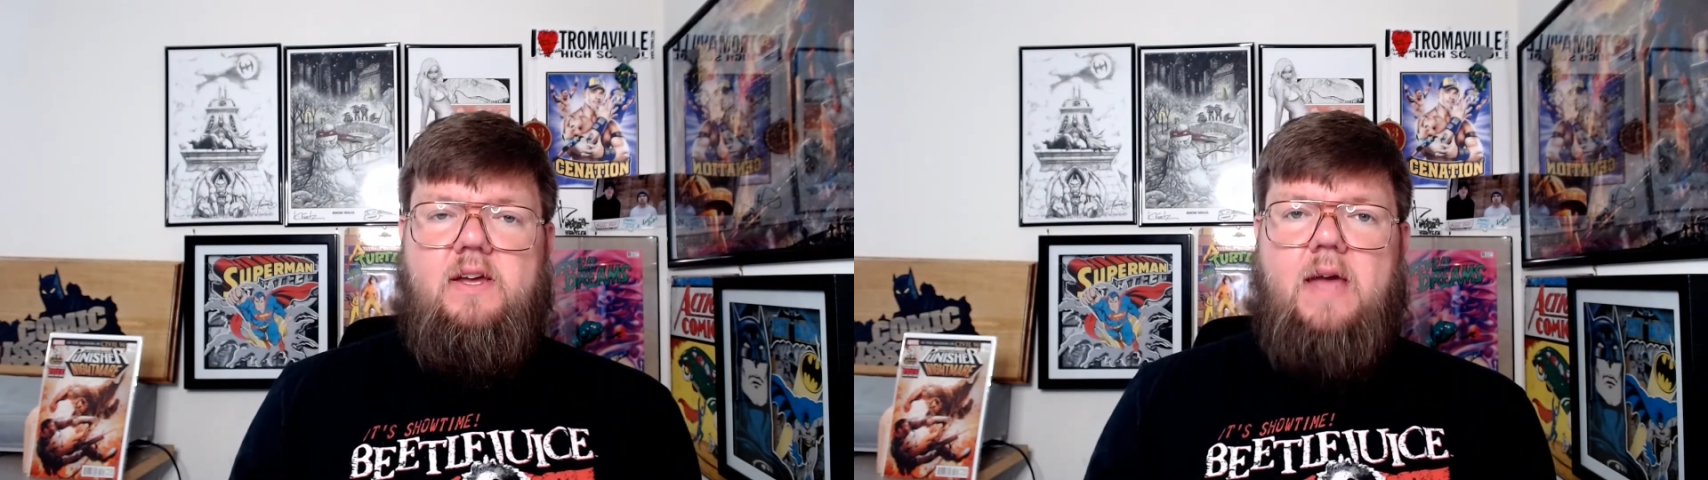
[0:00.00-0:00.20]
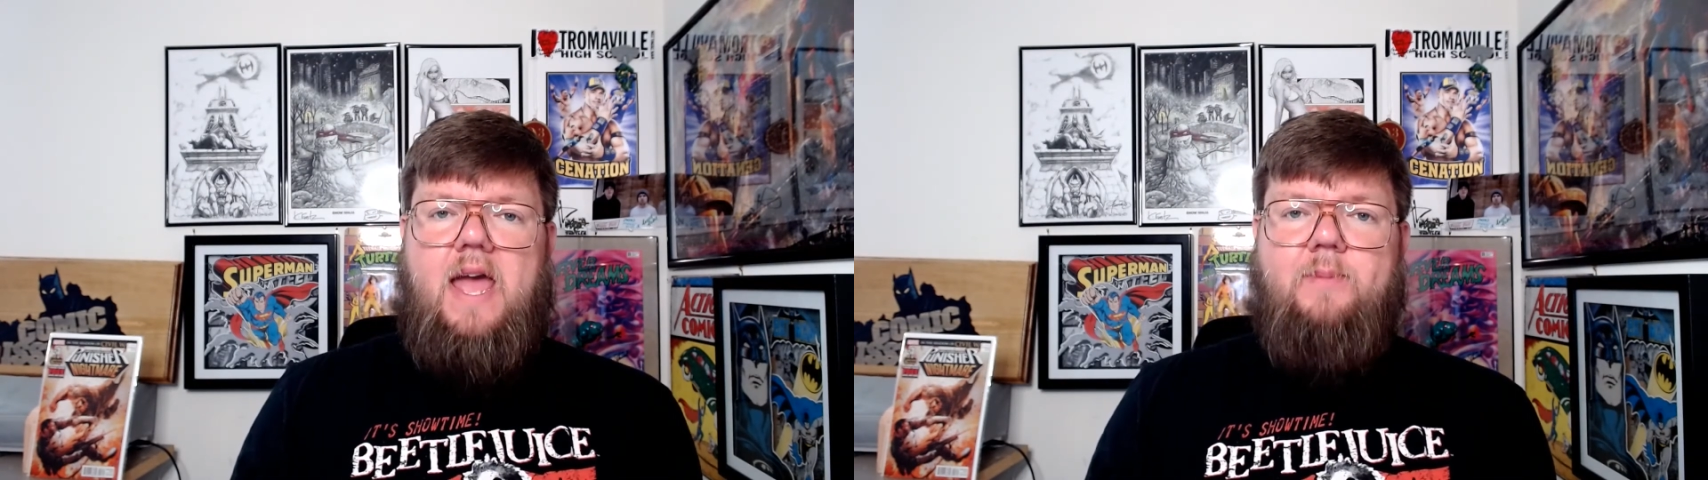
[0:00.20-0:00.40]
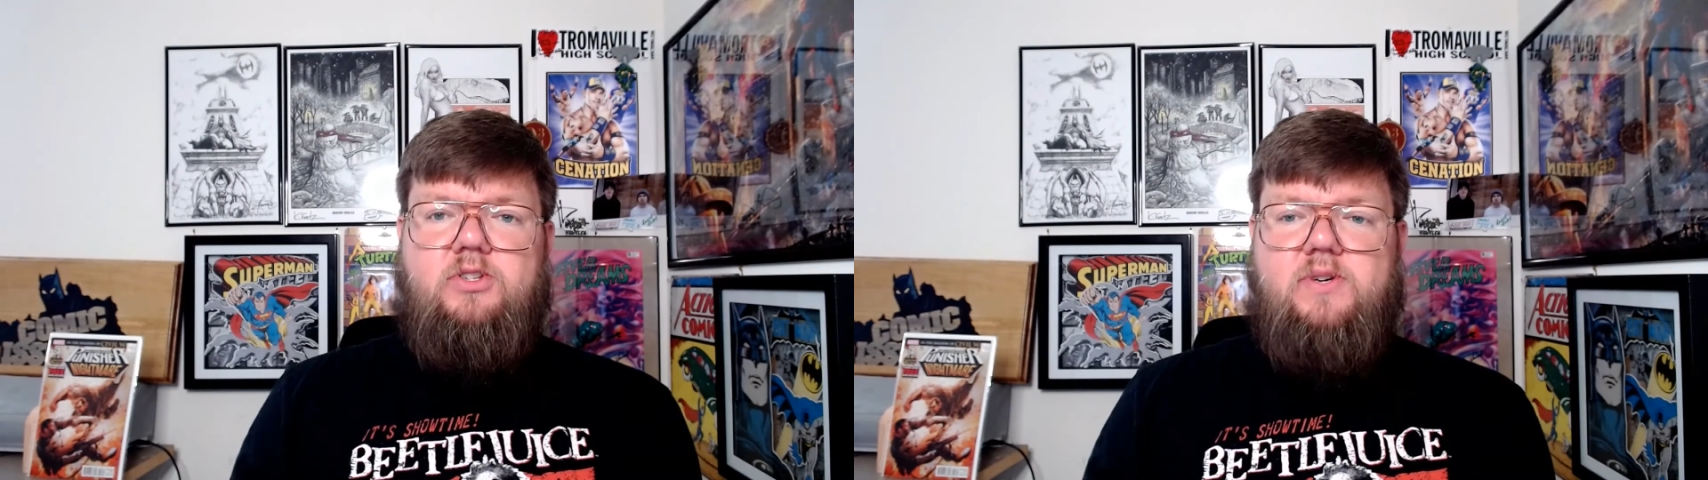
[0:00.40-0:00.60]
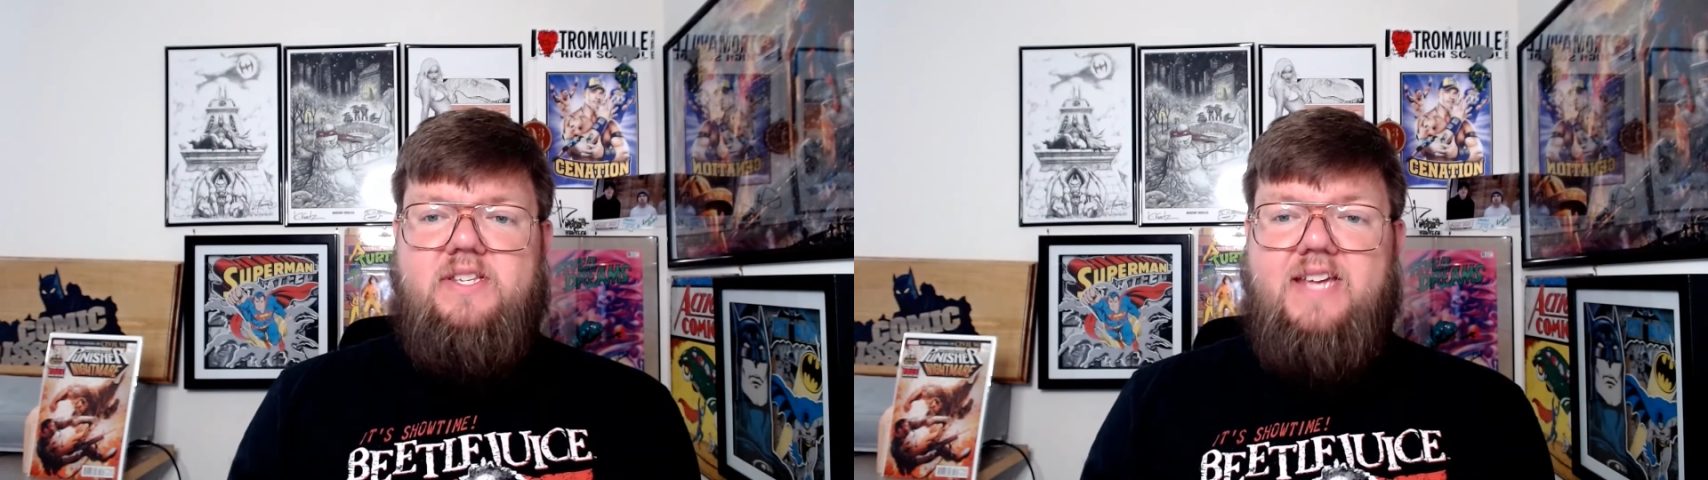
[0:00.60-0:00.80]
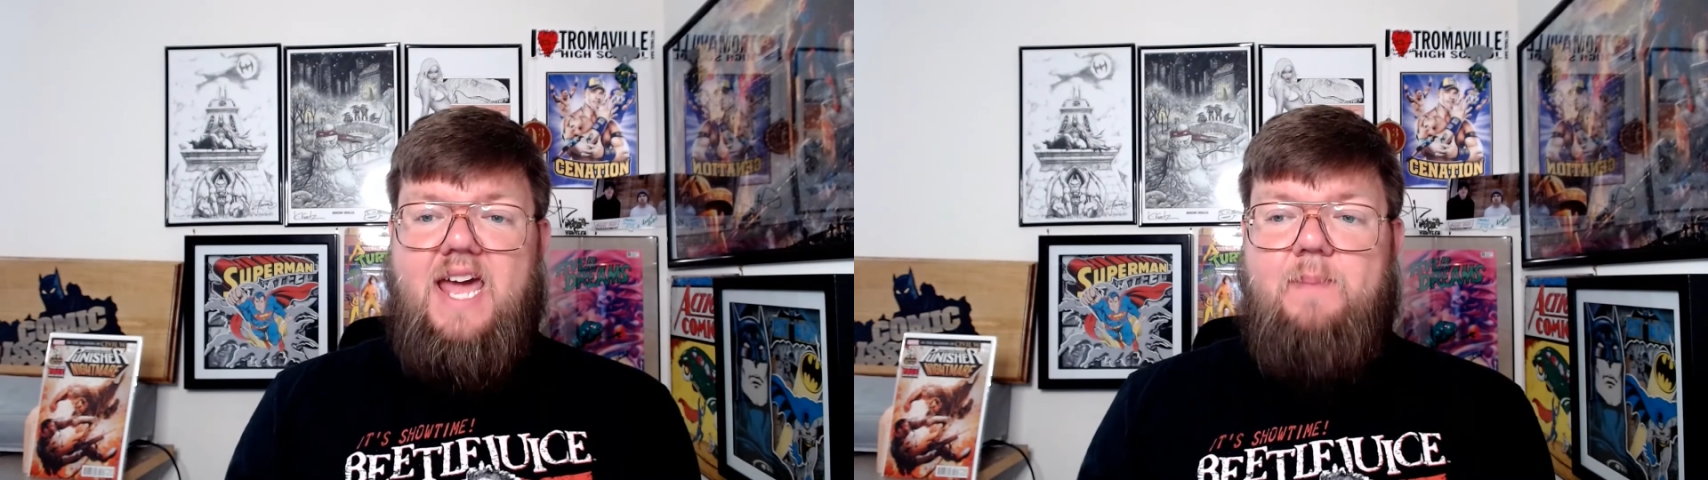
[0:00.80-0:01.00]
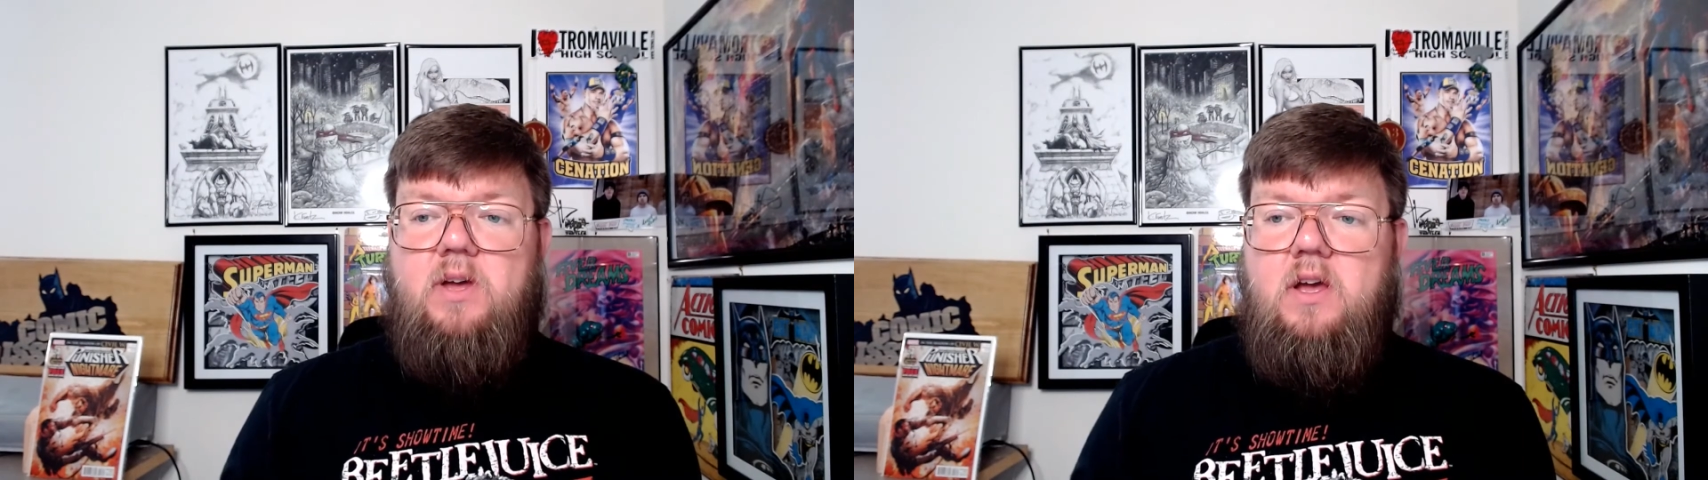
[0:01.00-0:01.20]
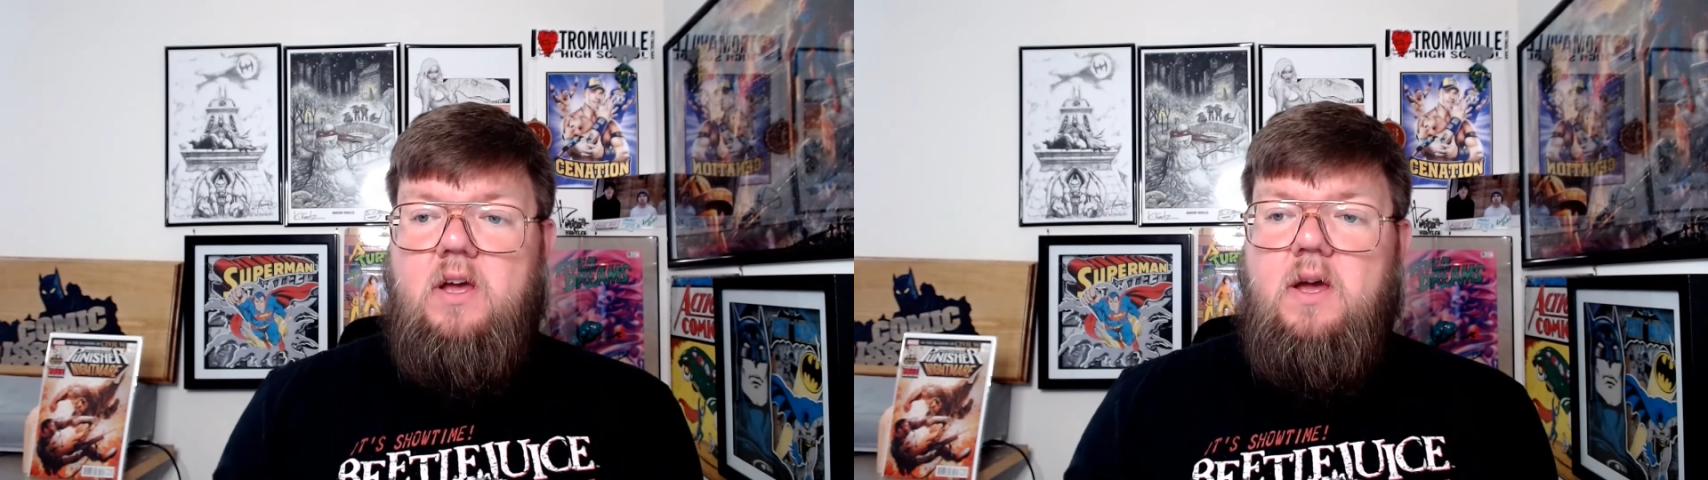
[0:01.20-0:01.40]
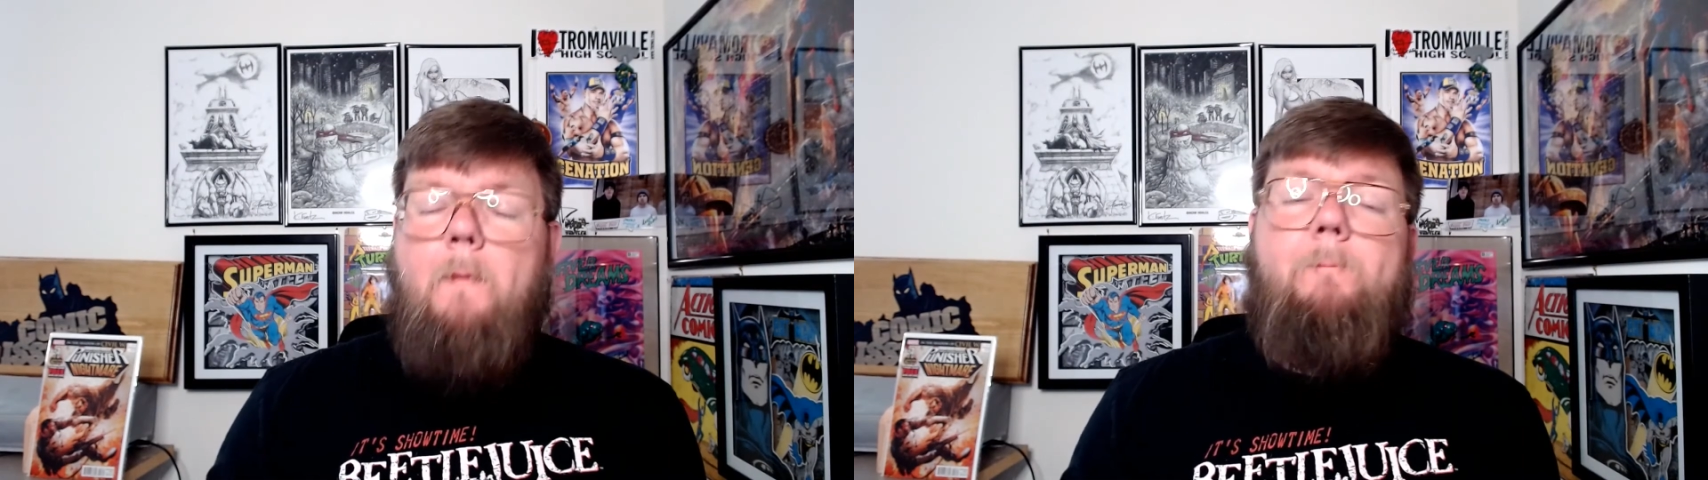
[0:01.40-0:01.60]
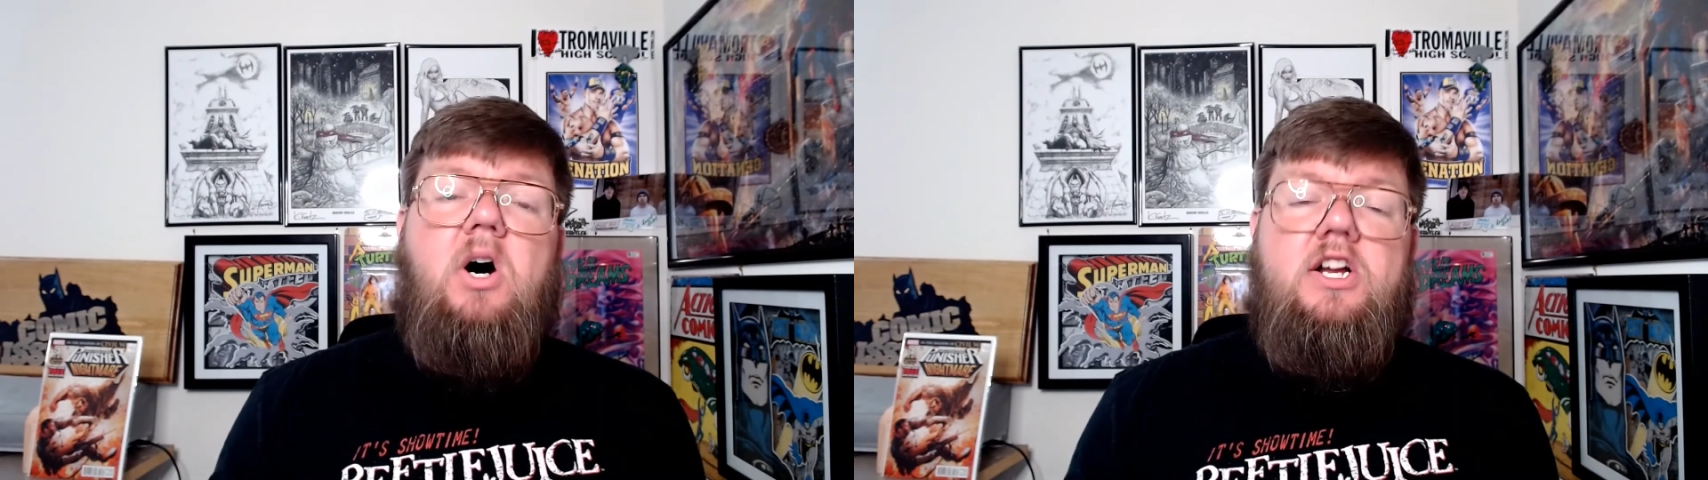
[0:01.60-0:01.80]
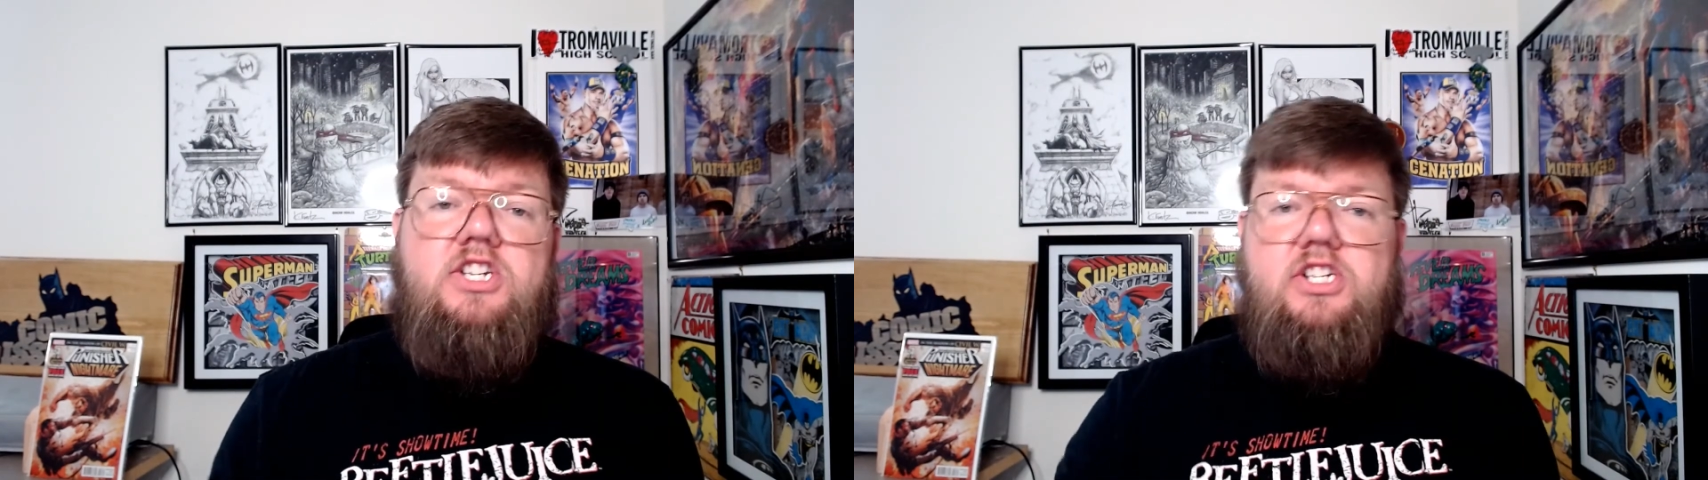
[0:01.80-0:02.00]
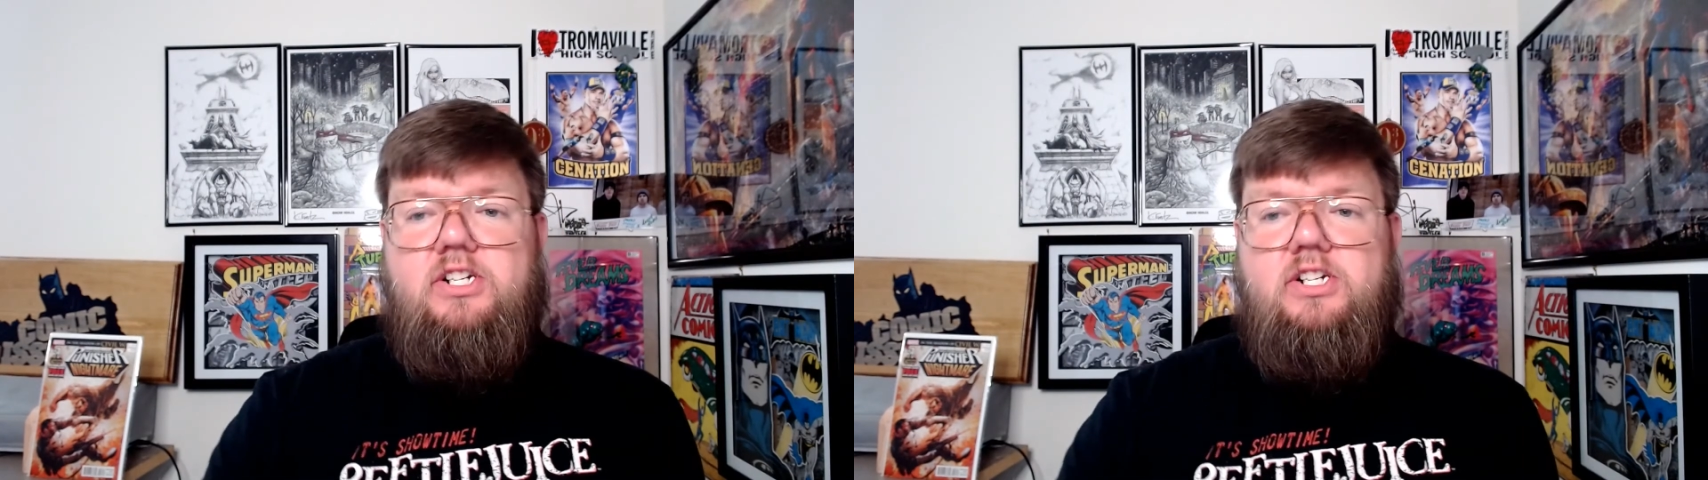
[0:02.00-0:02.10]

able to escape, punch